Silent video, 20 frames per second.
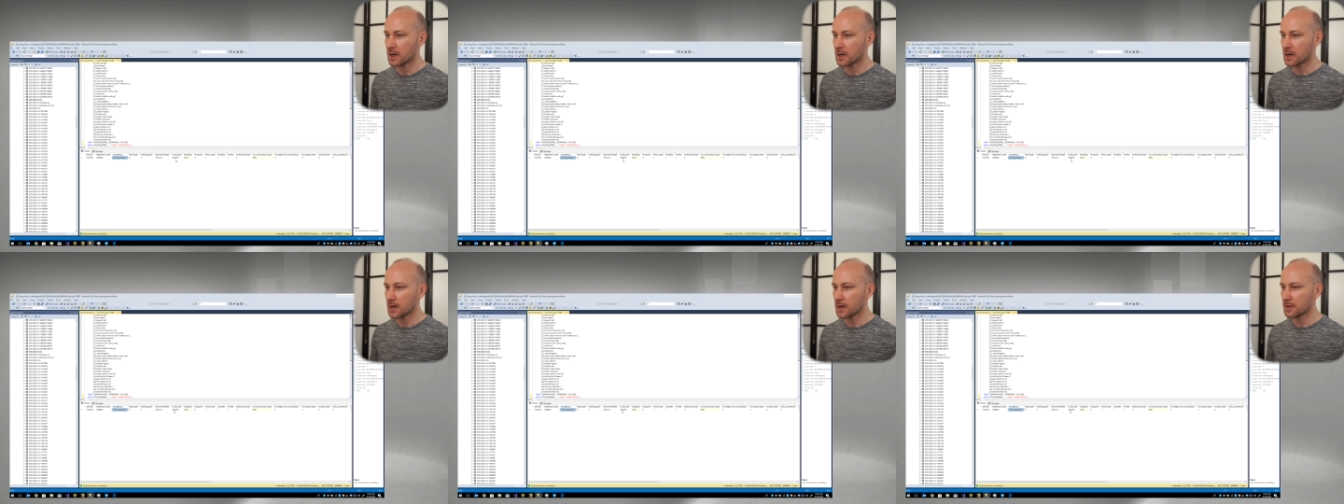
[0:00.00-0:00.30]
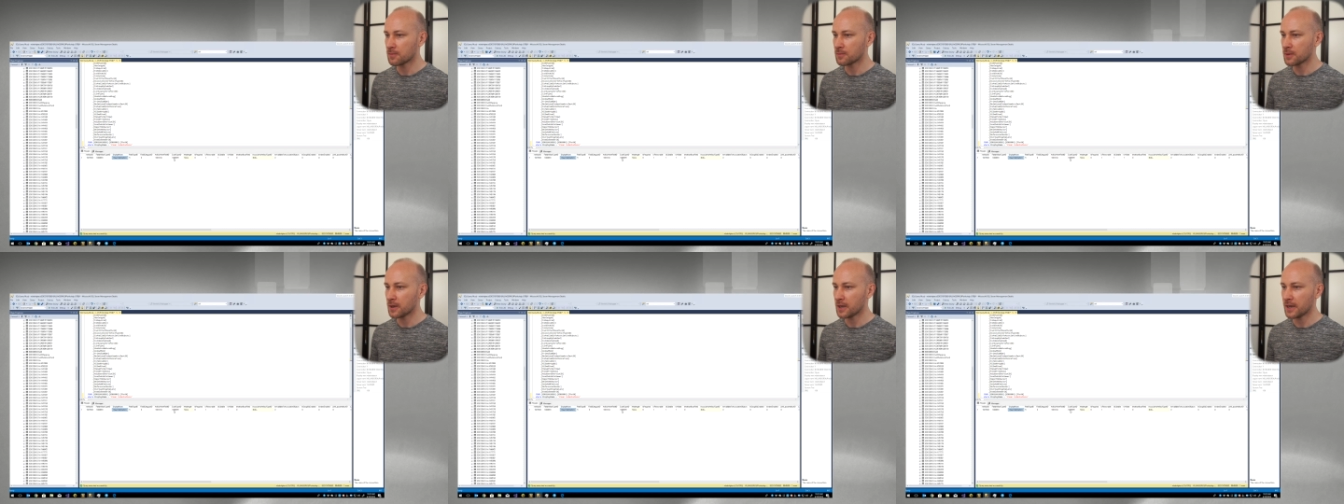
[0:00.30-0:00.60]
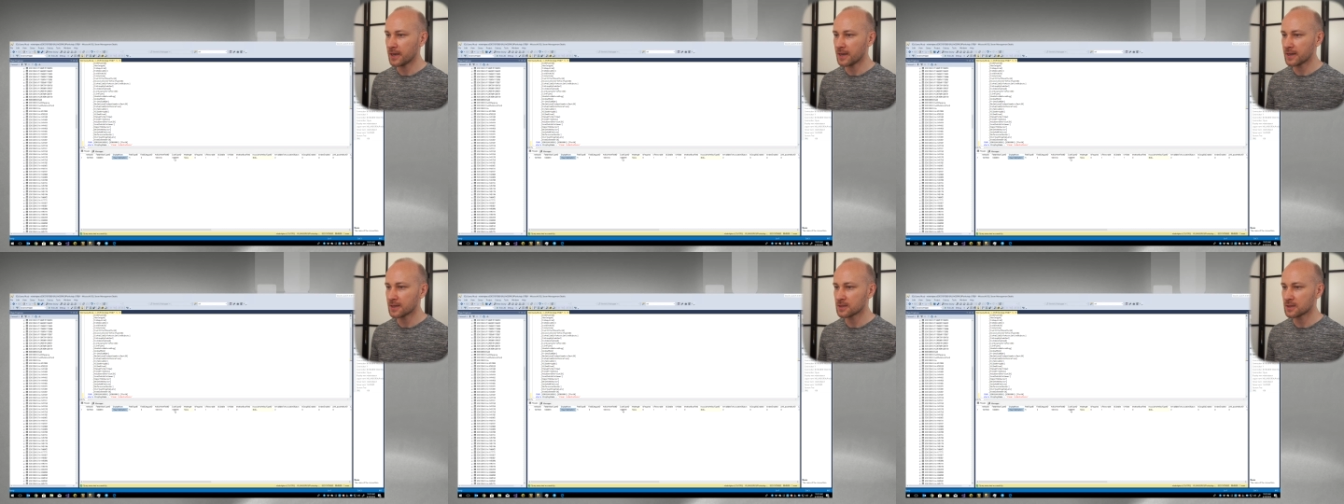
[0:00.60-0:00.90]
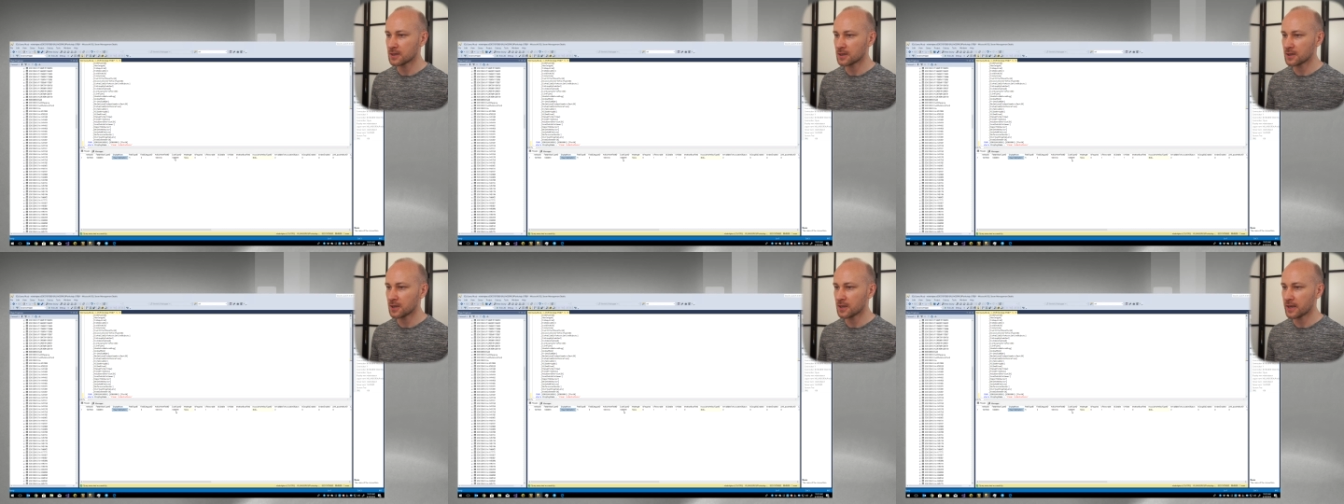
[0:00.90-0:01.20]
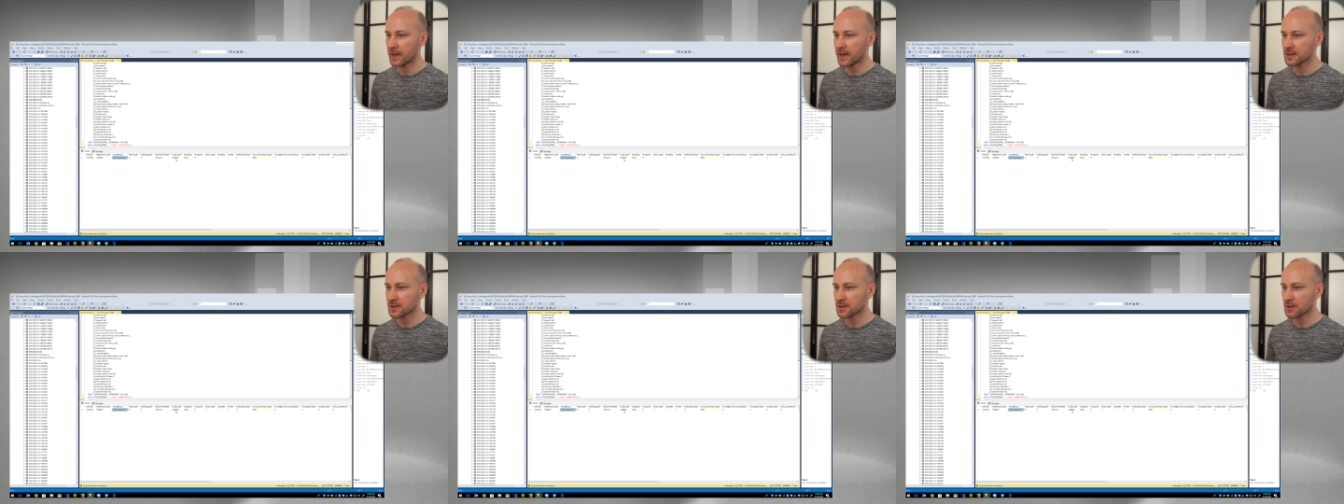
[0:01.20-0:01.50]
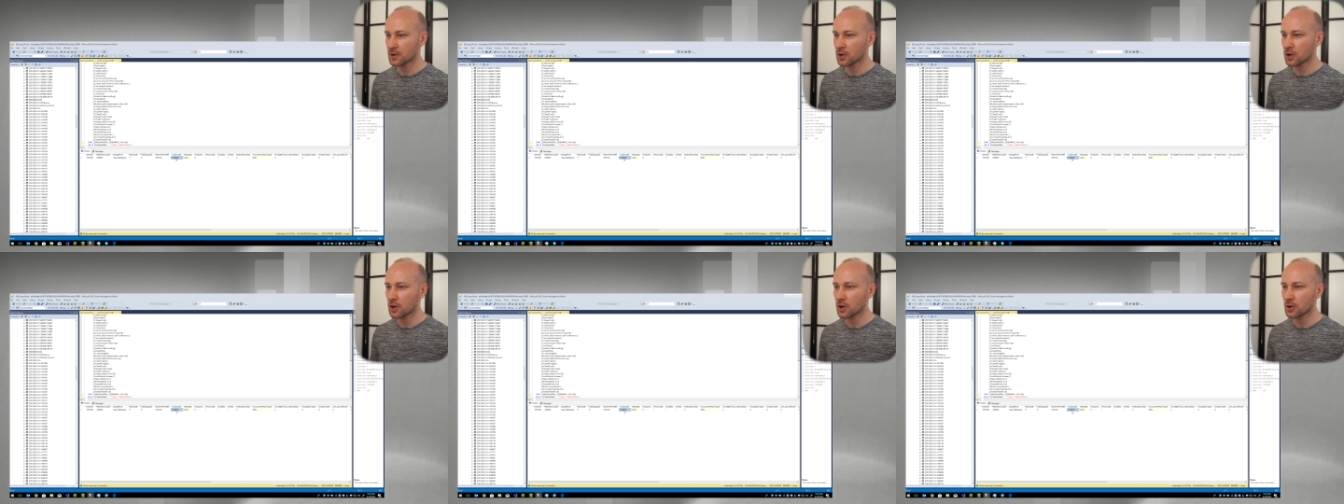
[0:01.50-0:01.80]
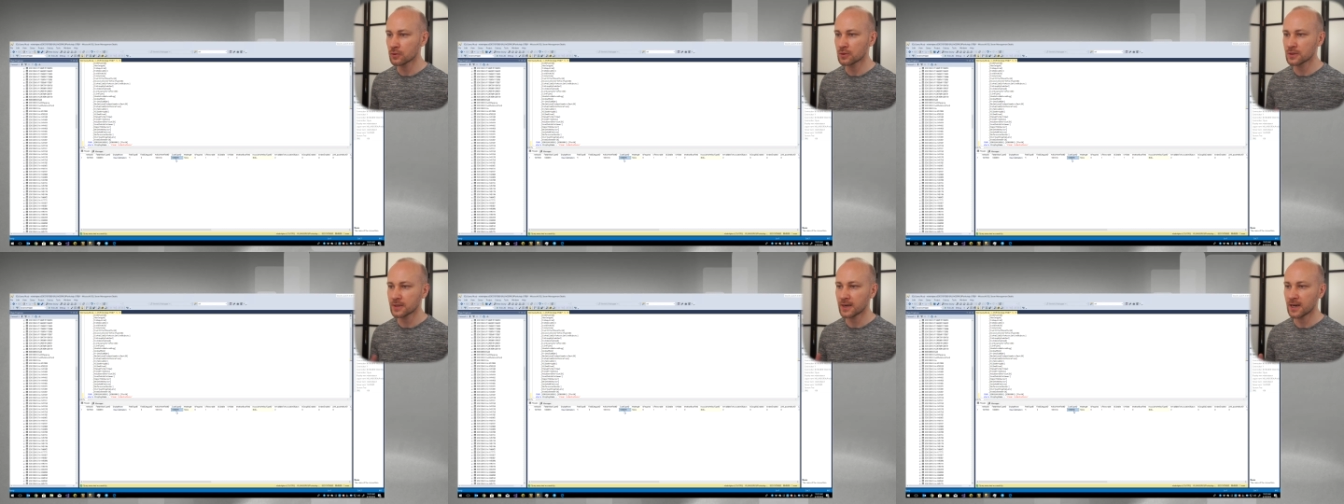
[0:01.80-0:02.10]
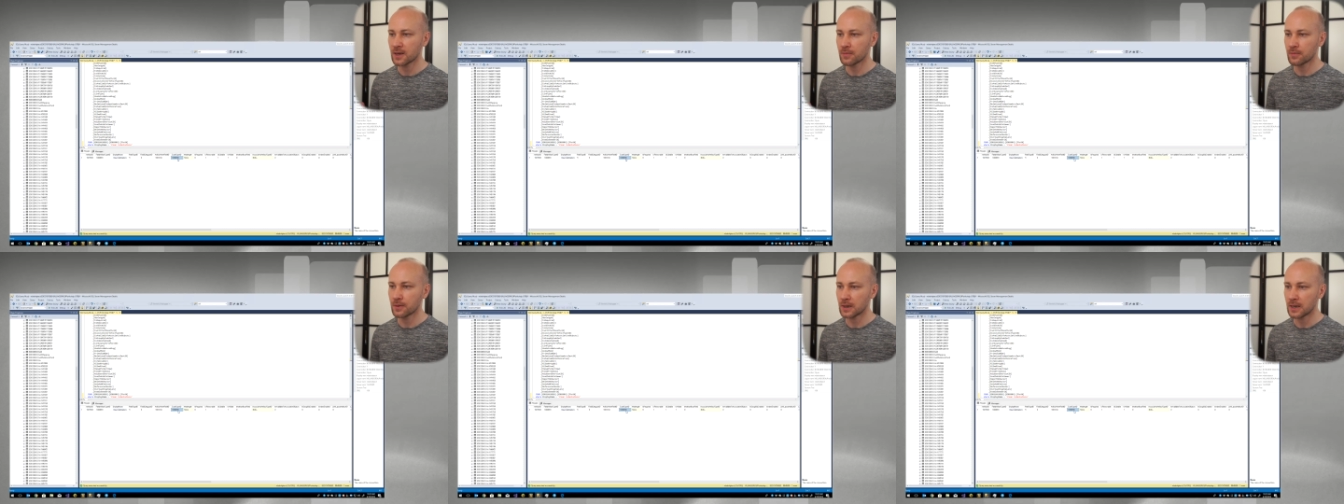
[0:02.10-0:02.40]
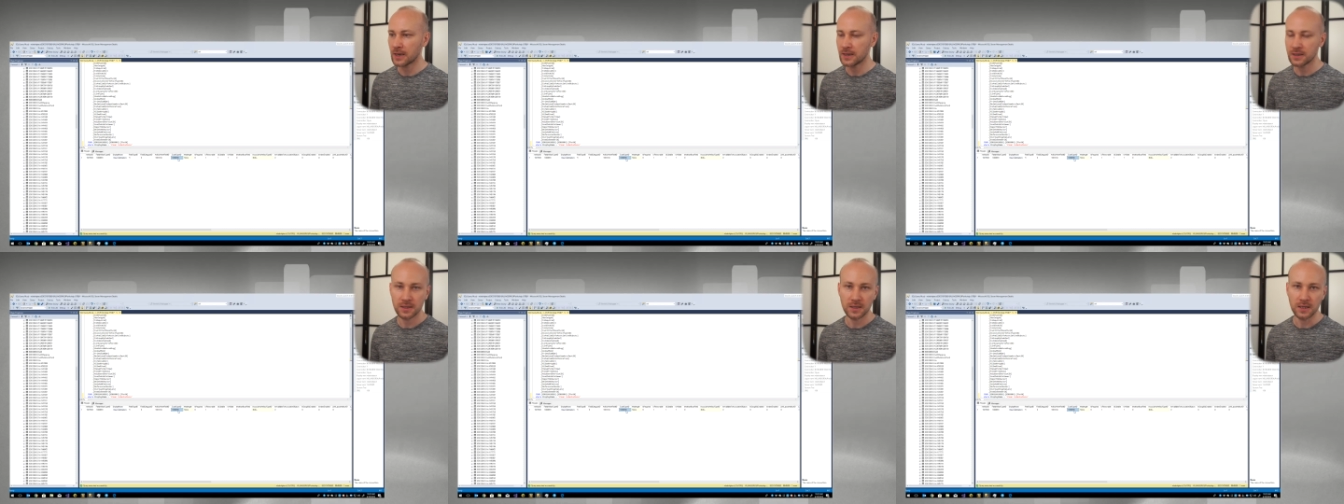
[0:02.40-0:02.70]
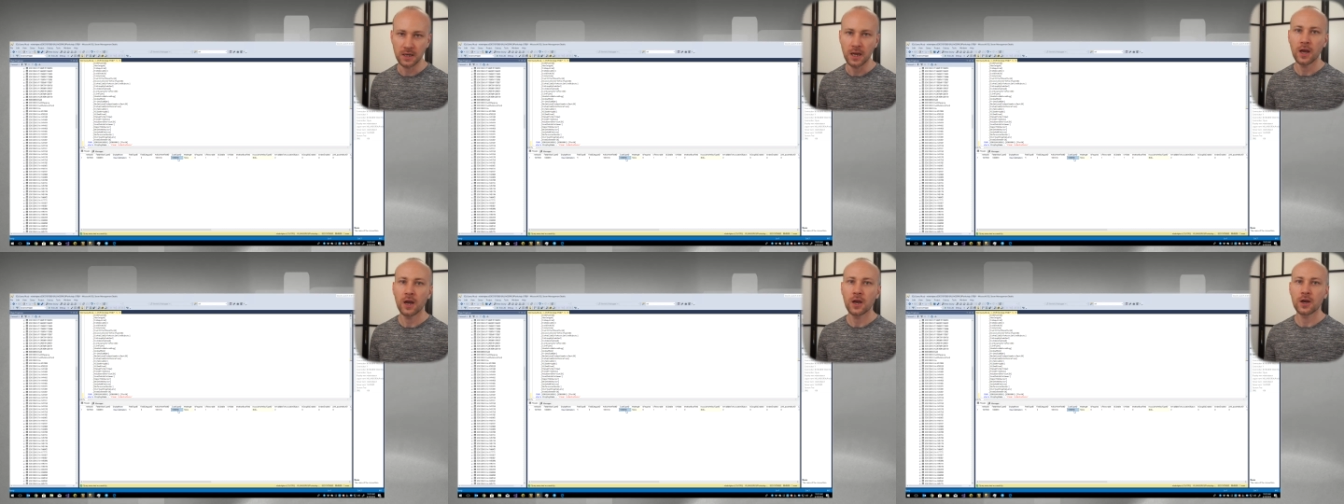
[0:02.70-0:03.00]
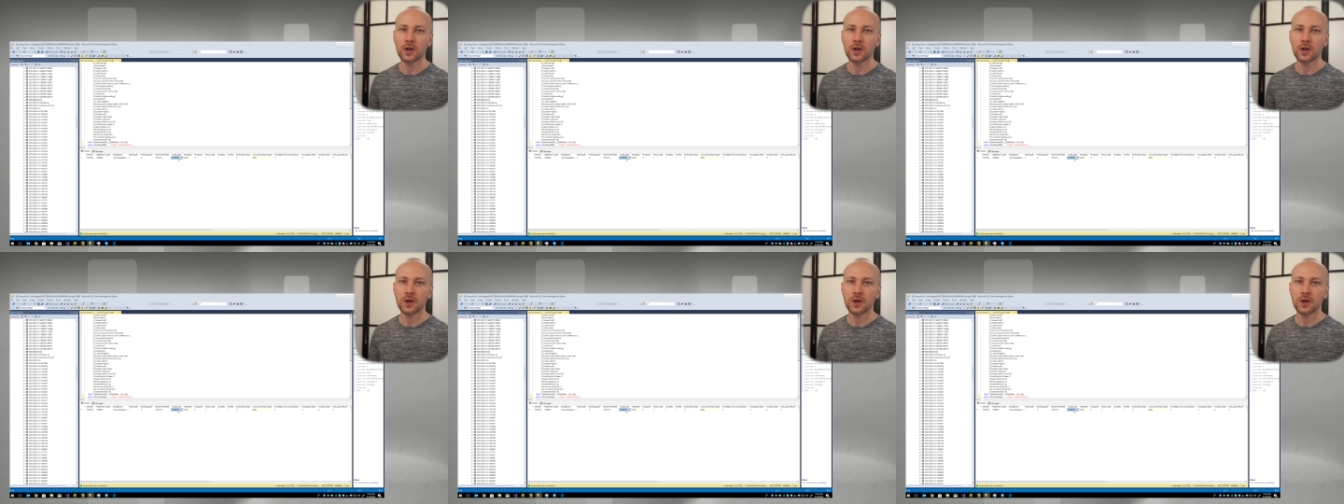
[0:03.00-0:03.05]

Um, and it has a code type I D.